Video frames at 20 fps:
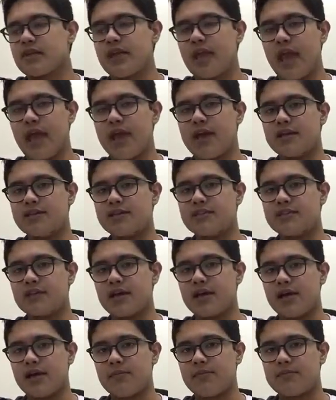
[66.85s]
And
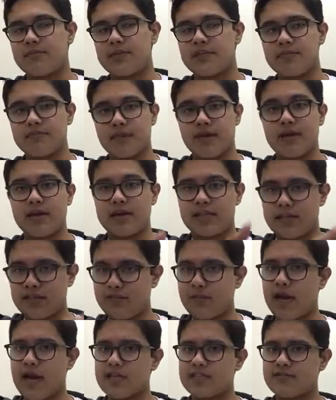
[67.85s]
in the
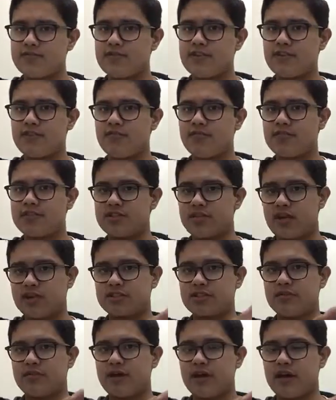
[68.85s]
past video we
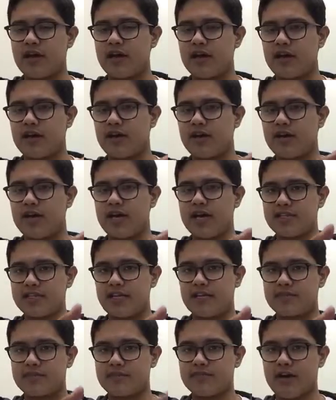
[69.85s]
talked about I
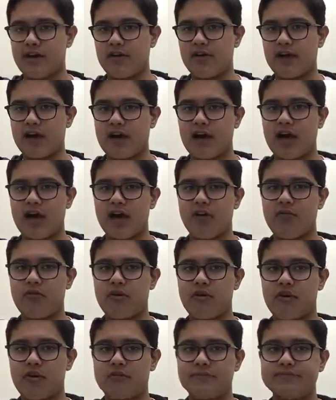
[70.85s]
talked about
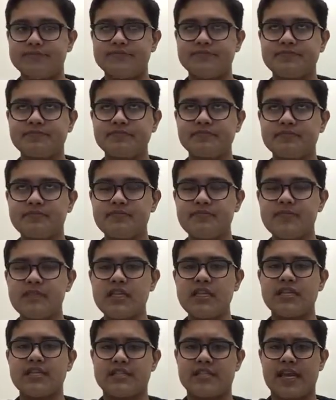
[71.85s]
how
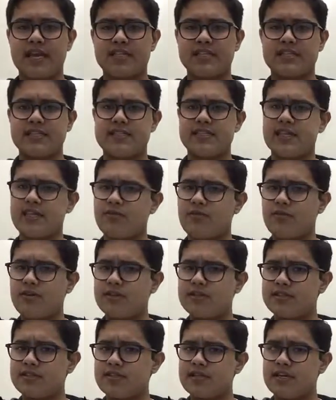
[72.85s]
in Texas there
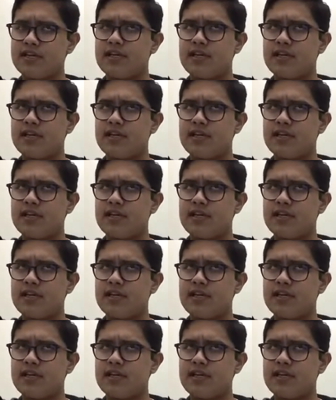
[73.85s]
was